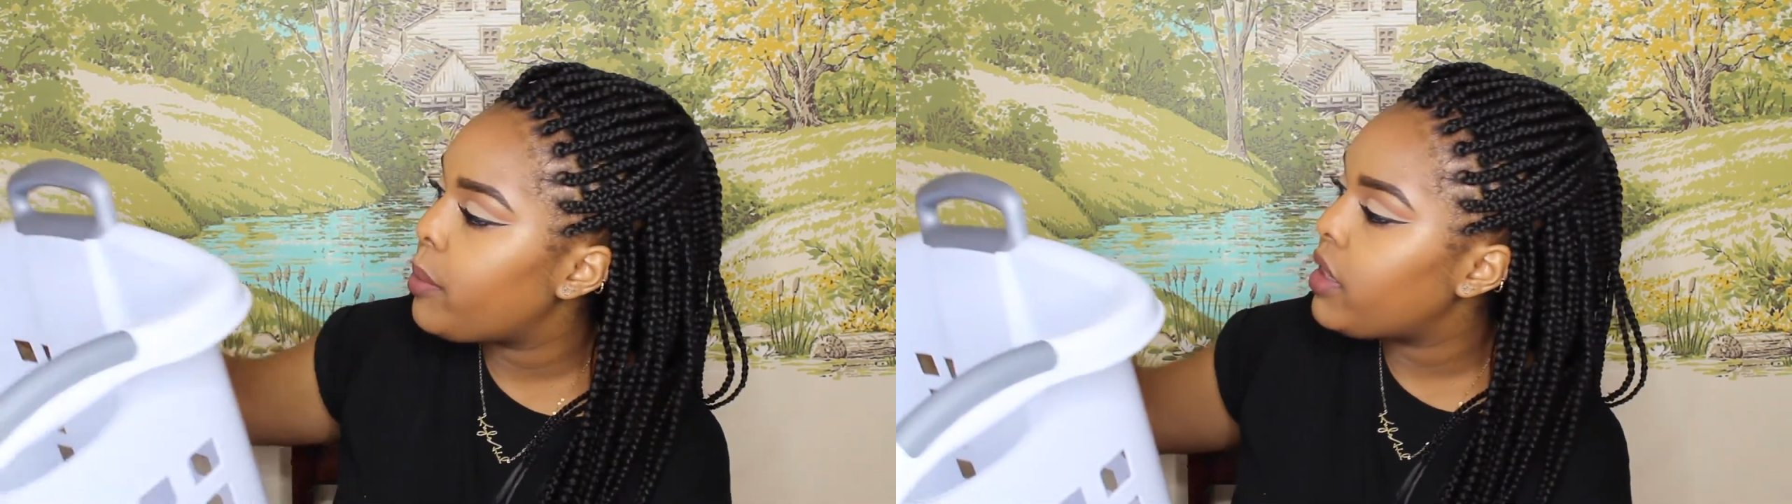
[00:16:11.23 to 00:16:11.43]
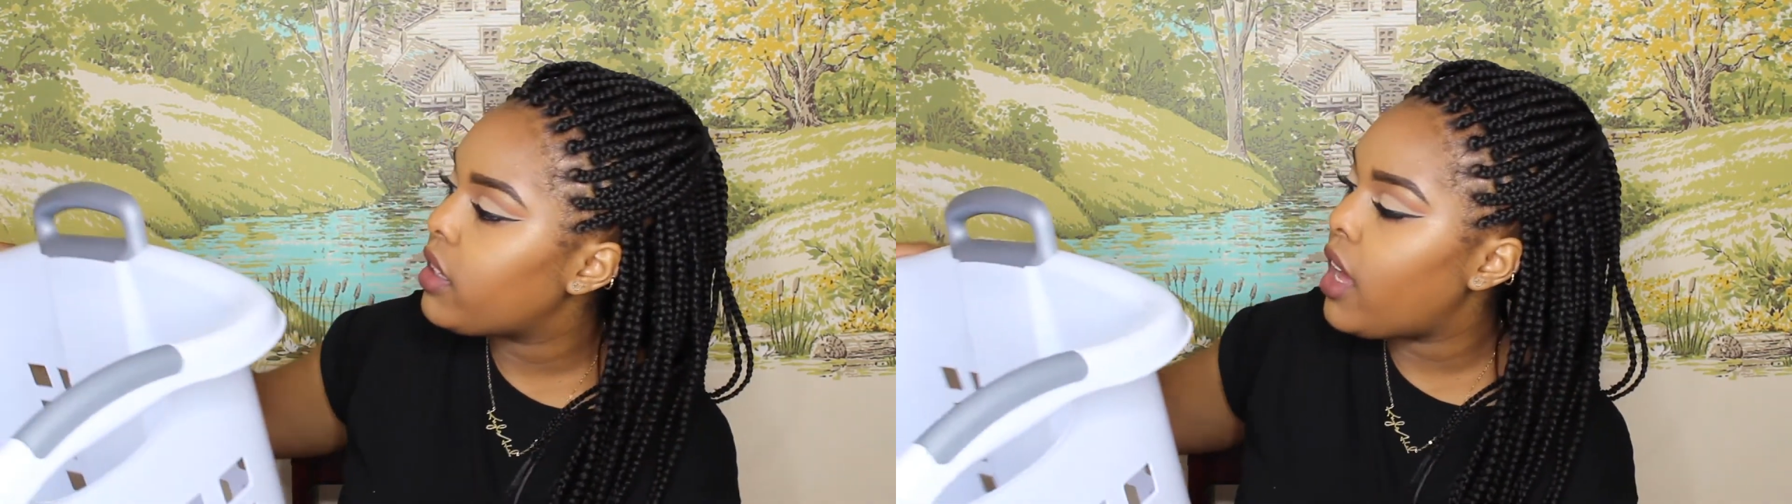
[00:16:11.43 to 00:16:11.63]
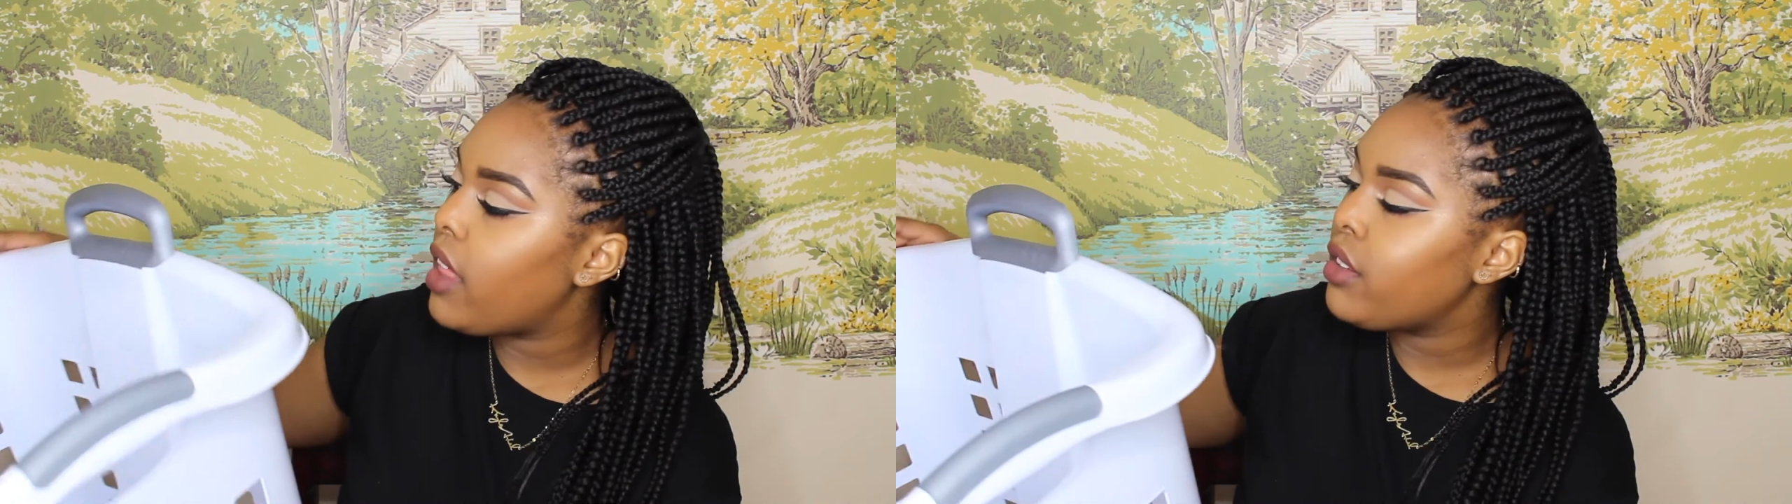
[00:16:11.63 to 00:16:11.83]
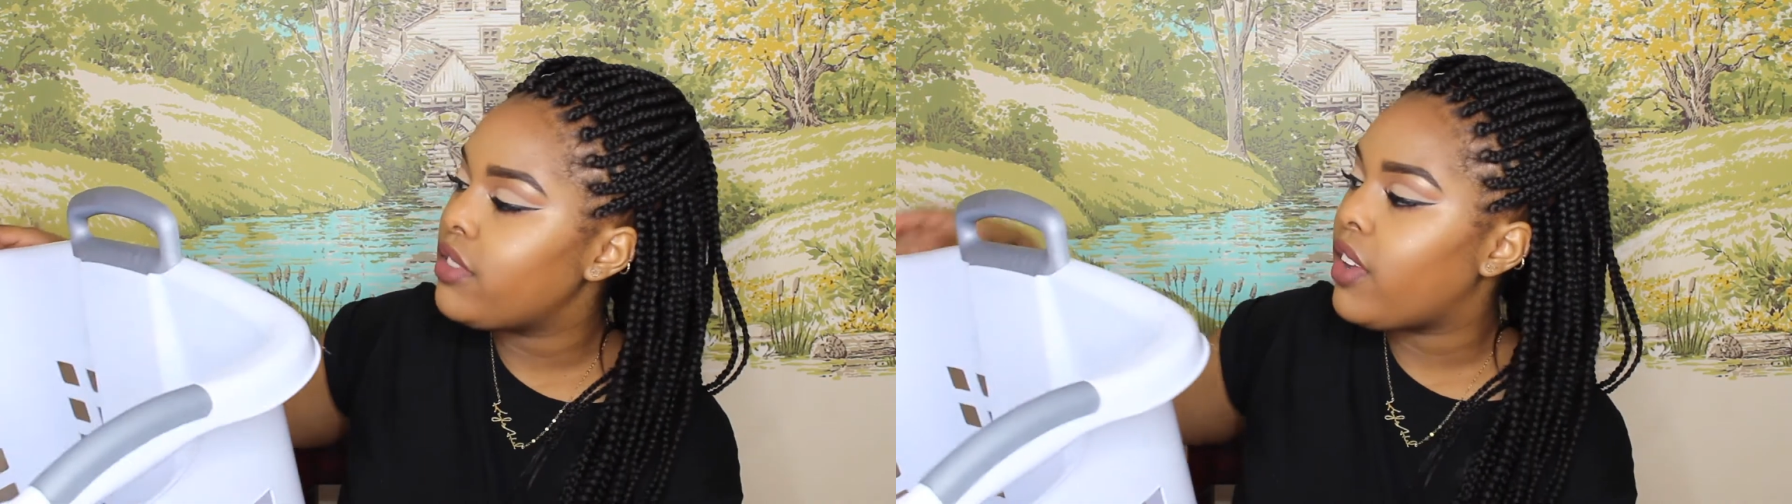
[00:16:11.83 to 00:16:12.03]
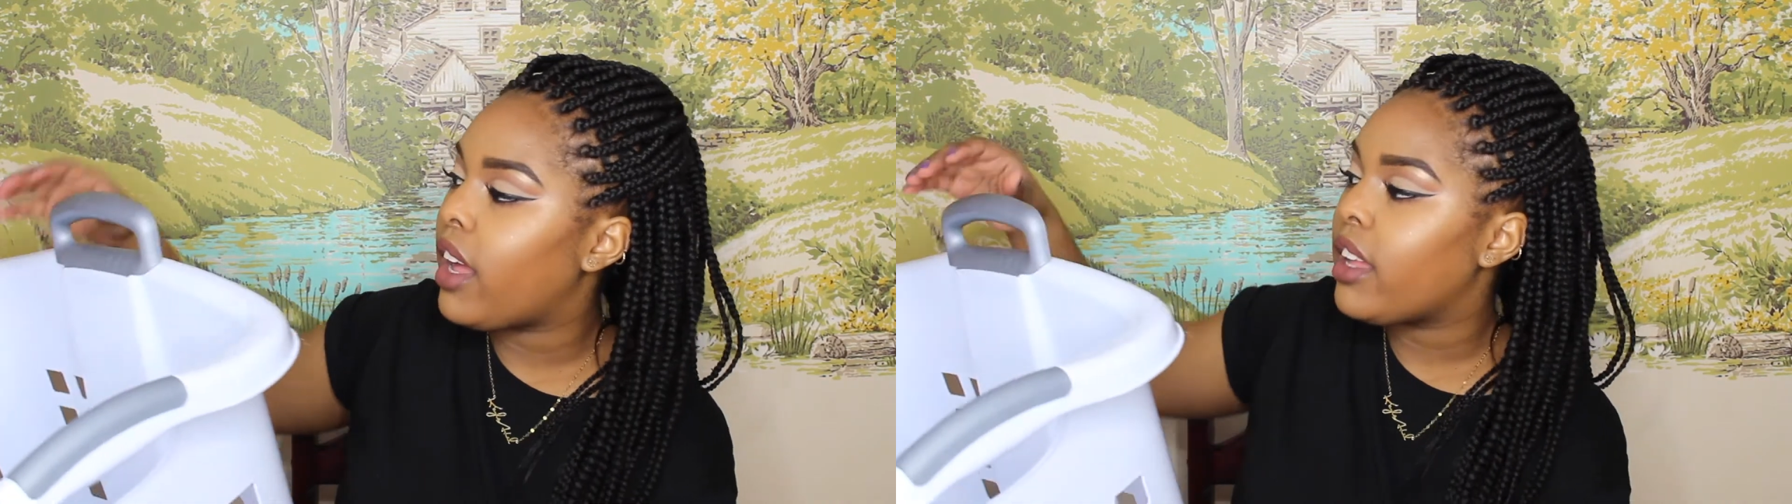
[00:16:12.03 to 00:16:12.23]
mean, the color's
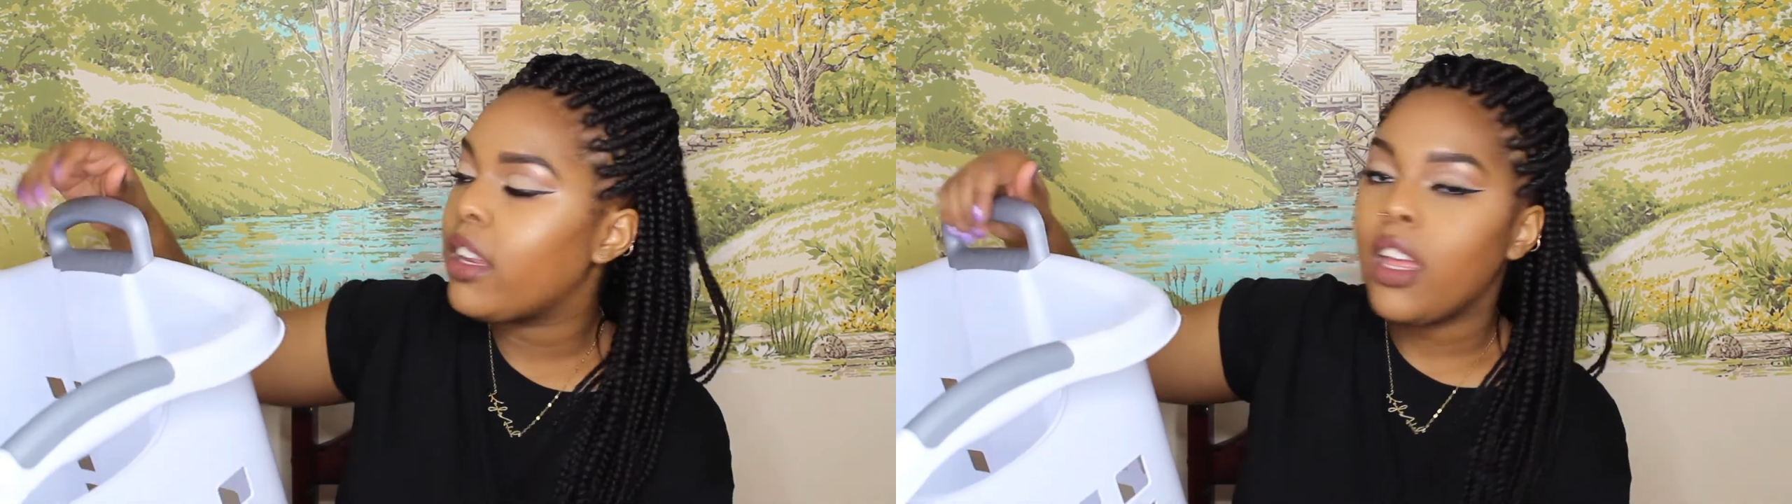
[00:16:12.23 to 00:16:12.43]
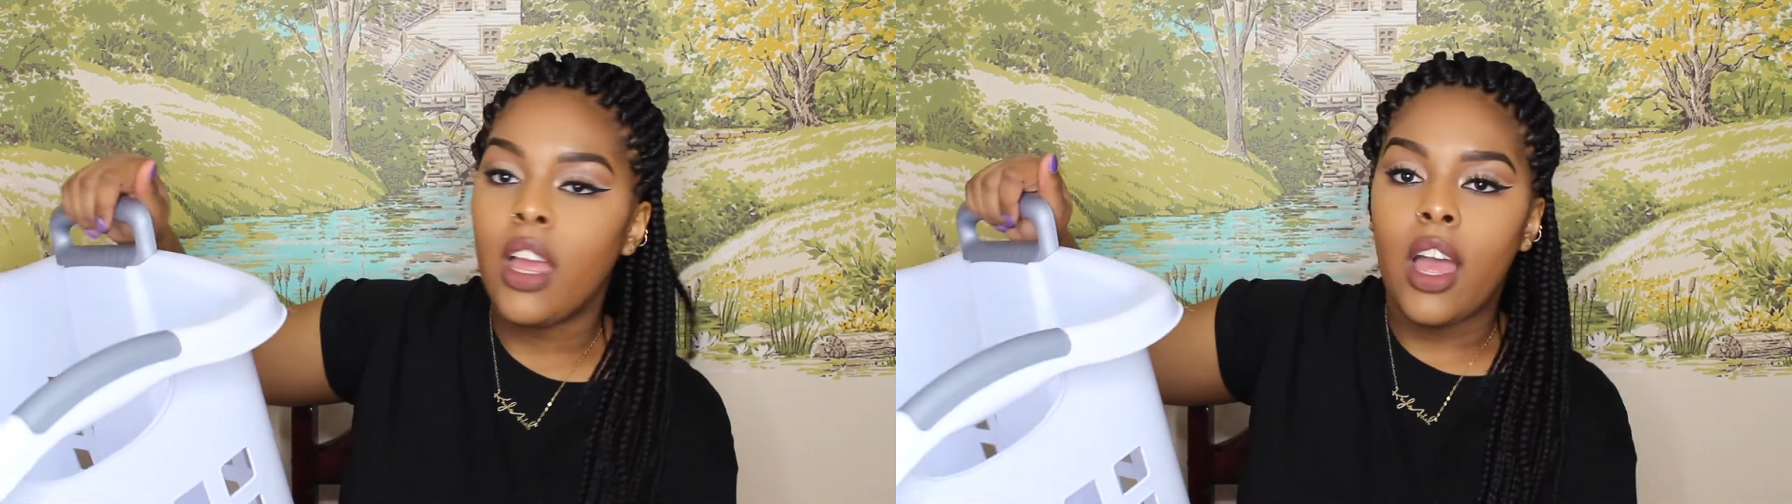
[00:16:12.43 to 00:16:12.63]
fine.